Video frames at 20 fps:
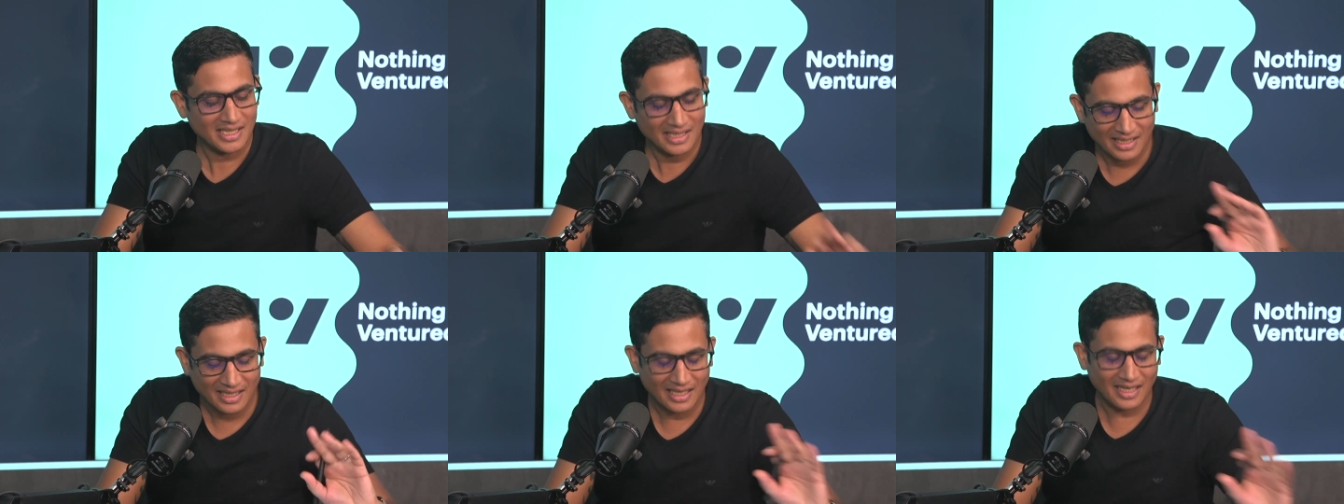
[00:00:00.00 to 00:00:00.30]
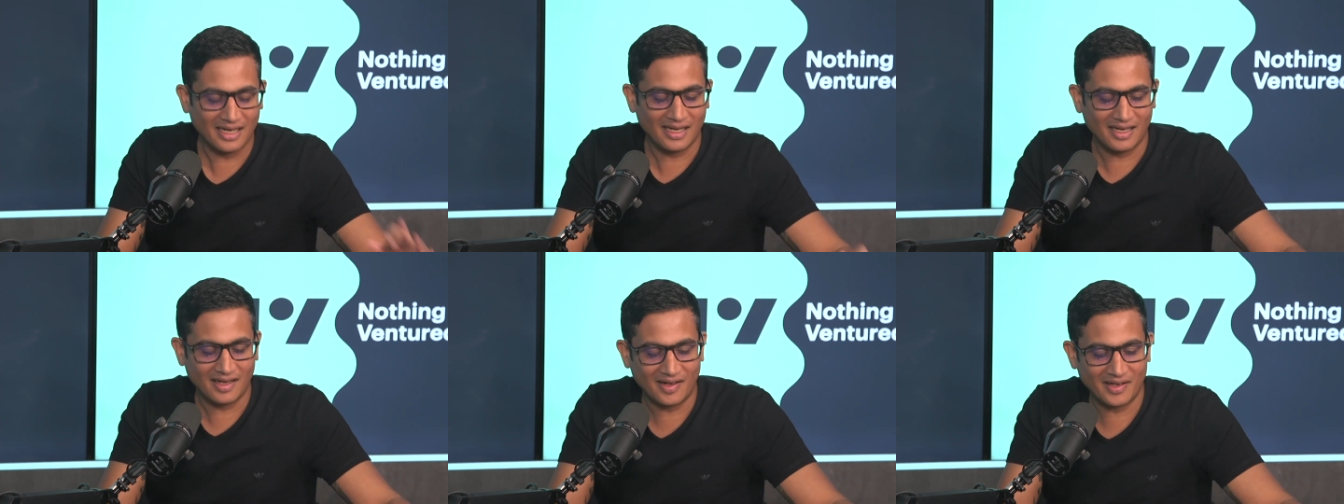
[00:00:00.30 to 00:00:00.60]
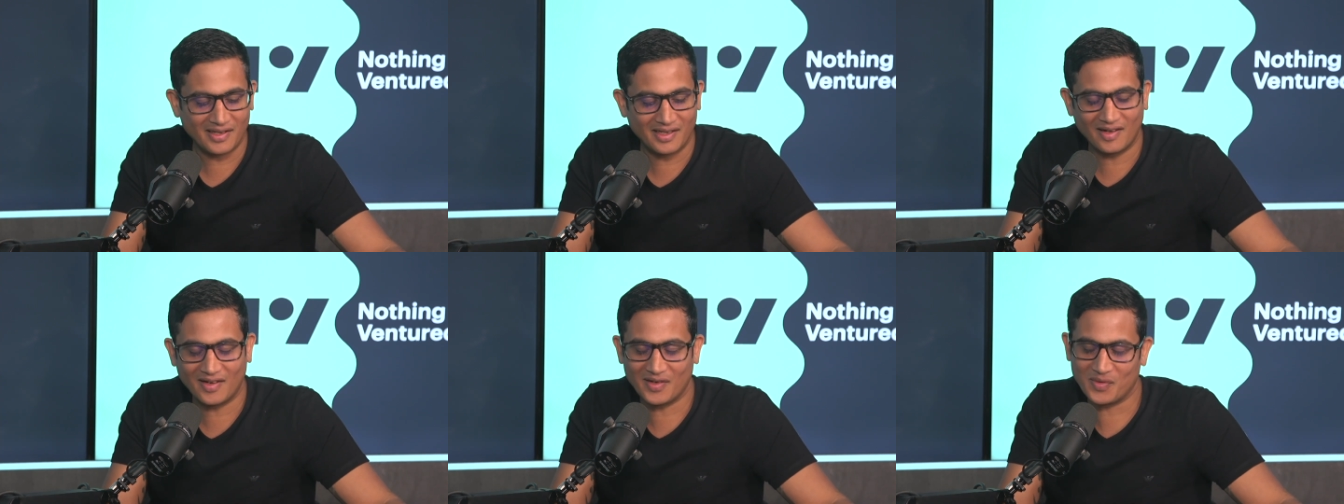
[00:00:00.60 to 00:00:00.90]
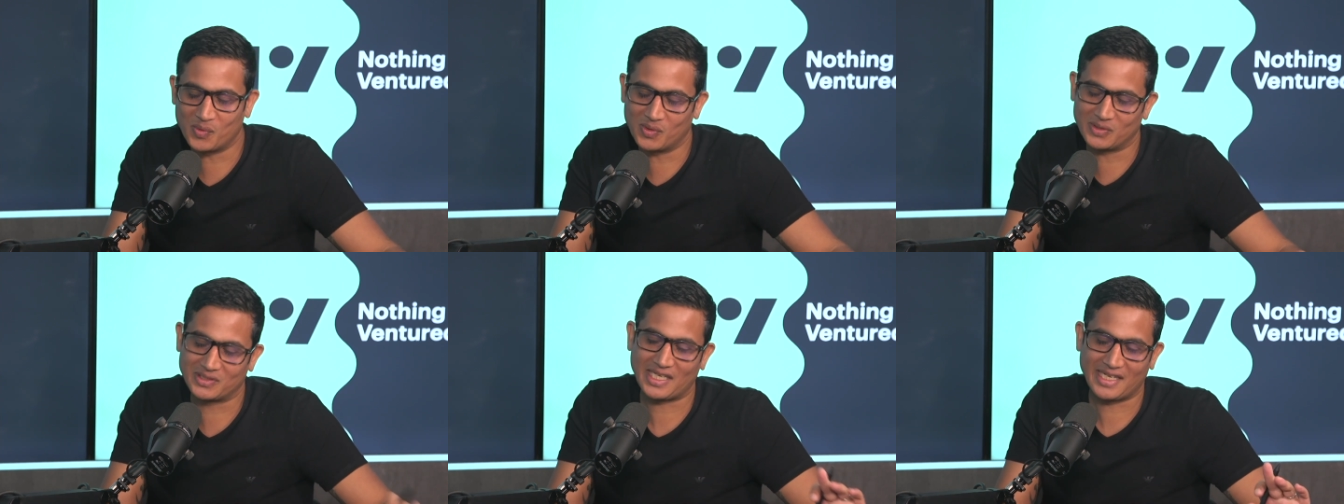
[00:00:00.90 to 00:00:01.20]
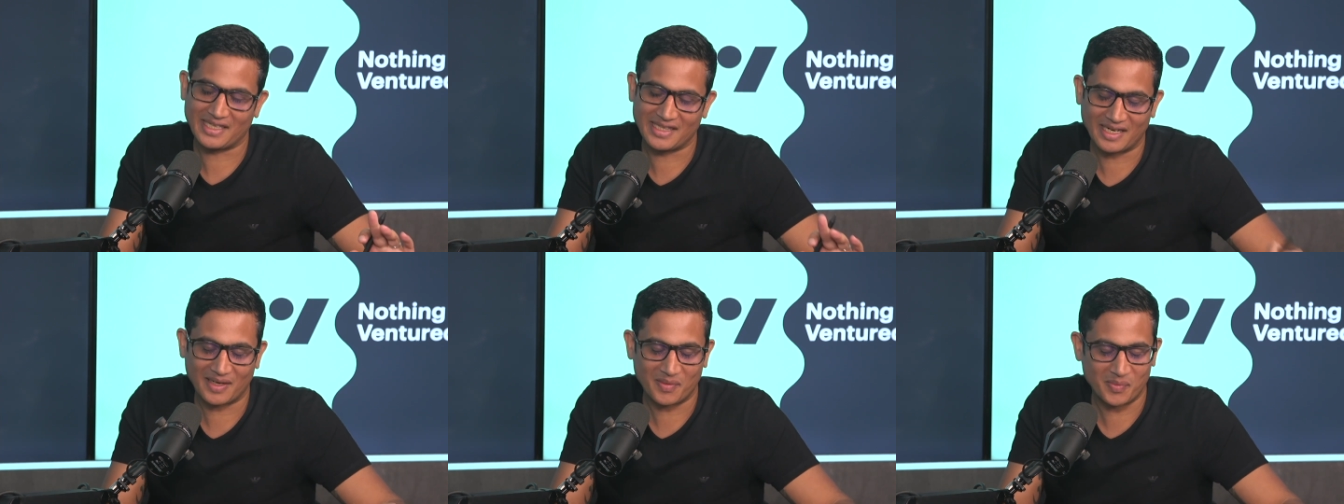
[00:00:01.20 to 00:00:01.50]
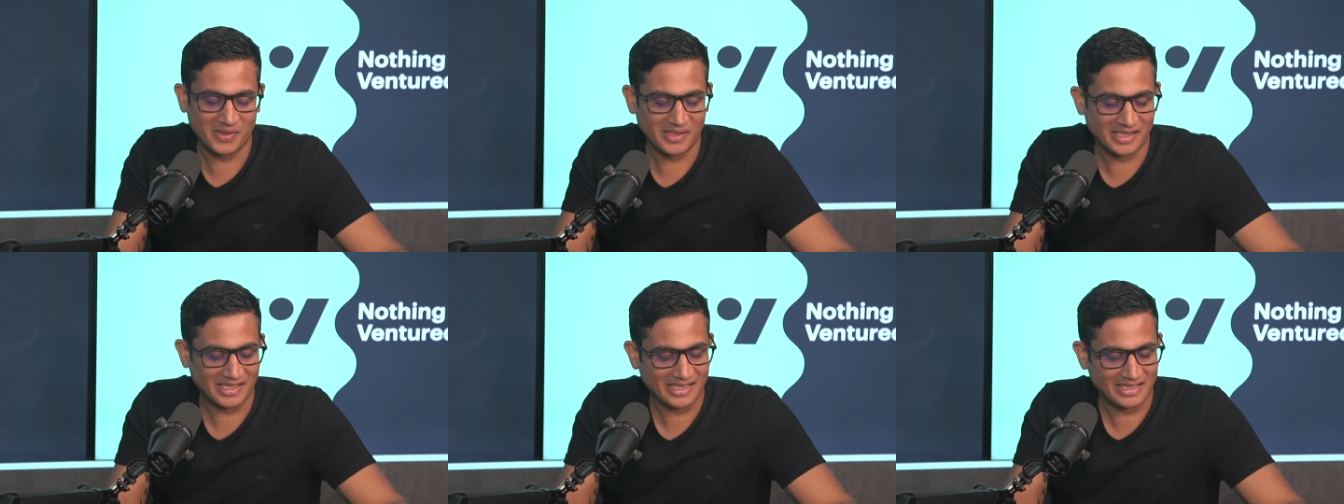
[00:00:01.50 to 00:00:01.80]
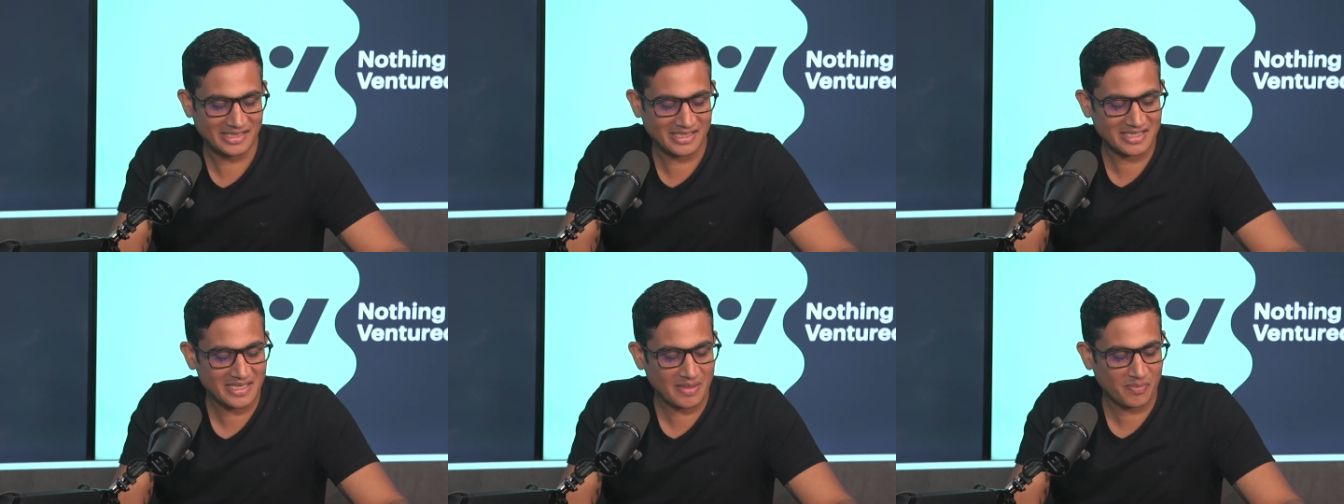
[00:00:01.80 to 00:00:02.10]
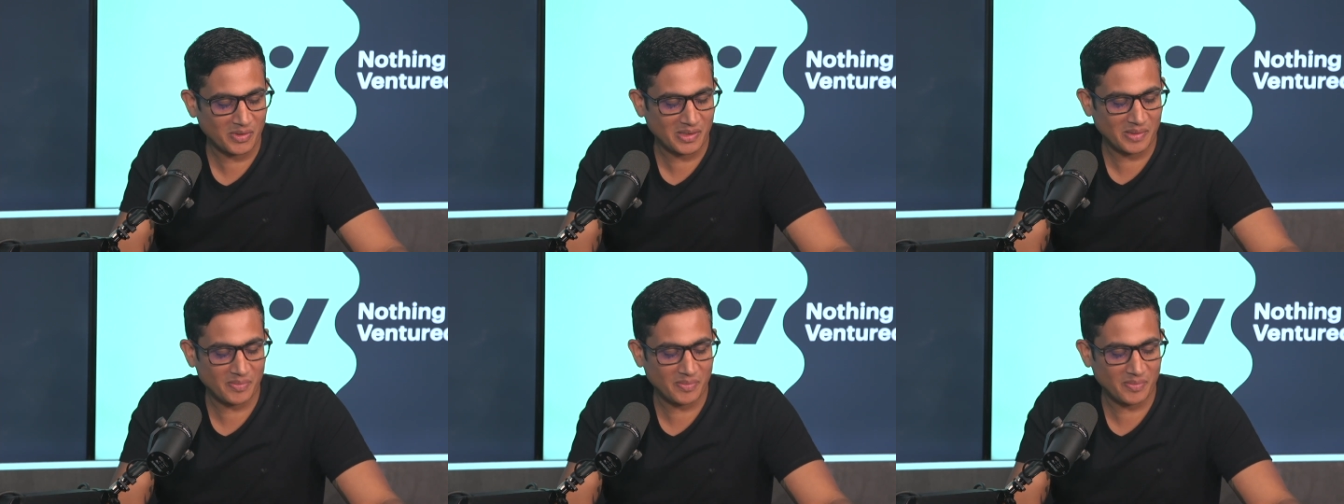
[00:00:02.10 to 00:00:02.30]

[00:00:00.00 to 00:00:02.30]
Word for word: Uh, I, I, will take that up with Nikita separately.